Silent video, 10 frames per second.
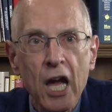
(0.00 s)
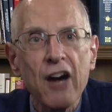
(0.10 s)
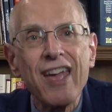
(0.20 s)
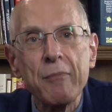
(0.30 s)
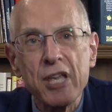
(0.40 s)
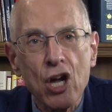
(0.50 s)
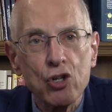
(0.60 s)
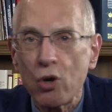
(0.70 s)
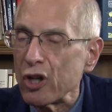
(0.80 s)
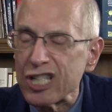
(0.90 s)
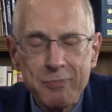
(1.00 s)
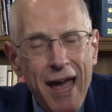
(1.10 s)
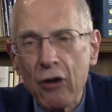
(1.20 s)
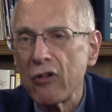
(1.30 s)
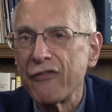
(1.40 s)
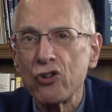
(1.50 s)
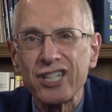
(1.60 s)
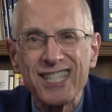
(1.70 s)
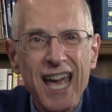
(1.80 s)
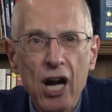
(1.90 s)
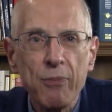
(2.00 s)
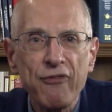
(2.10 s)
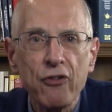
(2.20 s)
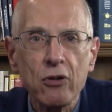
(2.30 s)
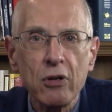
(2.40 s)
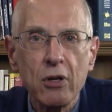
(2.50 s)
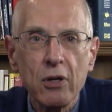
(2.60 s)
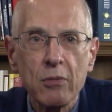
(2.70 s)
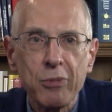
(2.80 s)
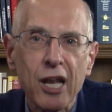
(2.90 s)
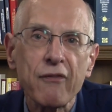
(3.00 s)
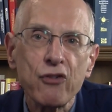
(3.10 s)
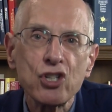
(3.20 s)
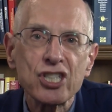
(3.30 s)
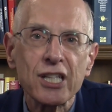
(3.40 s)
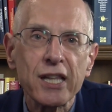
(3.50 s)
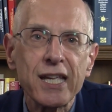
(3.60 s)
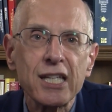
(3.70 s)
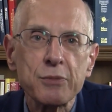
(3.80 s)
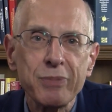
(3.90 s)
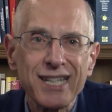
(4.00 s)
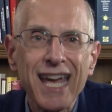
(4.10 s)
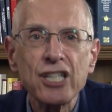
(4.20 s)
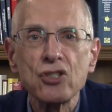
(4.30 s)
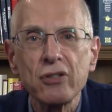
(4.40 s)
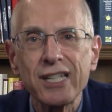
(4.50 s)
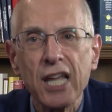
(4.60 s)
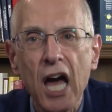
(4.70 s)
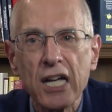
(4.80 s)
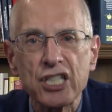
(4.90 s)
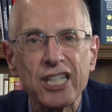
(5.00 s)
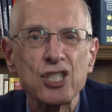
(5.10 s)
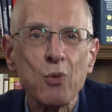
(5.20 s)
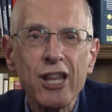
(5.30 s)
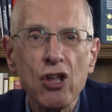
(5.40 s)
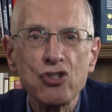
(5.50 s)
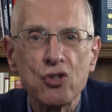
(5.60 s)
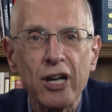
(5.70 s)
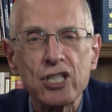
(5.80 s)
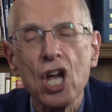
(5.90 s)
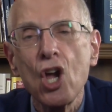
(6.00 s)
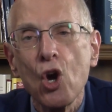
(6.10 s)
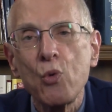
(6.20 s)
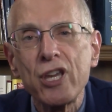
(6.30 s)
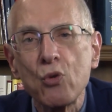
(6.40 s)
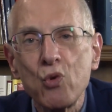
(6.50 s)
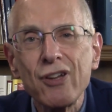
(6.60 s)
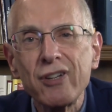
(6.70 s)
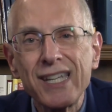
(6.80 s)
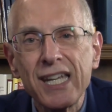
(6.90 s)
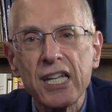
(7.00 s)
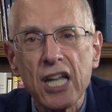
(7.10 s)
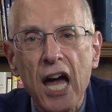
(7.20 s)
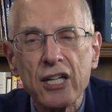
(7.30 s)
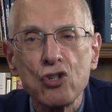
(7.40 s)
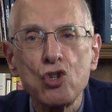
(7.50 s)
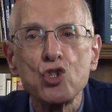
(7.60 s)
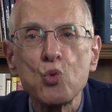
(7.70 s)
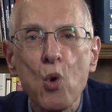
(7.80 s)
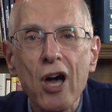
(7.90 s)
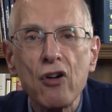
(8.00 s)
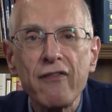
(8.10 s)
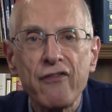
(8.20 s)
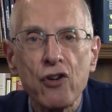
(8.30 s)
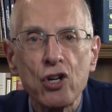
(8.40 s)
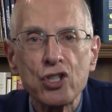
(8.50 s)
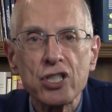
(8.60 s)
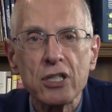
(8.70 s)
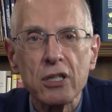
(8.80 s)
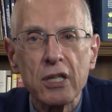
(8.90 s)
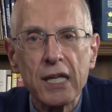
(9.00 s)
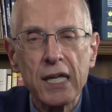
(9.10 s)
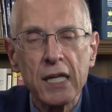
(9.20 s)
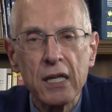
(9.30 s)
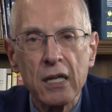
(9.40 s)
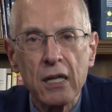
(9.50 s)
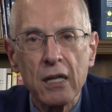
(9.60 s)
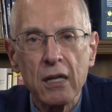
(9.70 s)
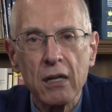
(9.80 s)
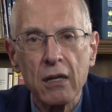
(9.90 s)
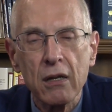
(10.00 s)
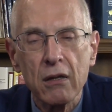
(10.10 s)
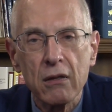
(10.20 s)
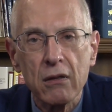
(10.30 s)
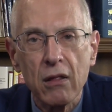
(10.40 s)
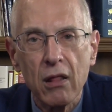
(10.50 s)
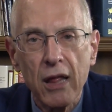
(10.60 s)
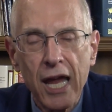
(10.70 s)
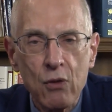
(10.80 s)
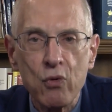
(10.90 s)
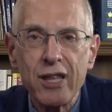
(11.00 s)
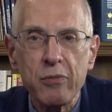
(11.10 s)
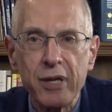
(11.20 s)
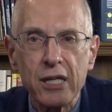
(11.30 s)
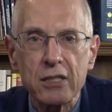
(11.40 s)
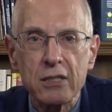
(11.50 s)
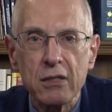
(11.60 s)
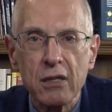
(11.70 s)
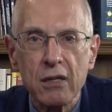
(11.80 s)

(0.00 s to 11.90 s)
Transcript: of amiodarone. It's powerful, it's helpful, but unfortunately it's potentially toxic. It's one of those drugs where you really need a doctor who's well-versed in arrhythmias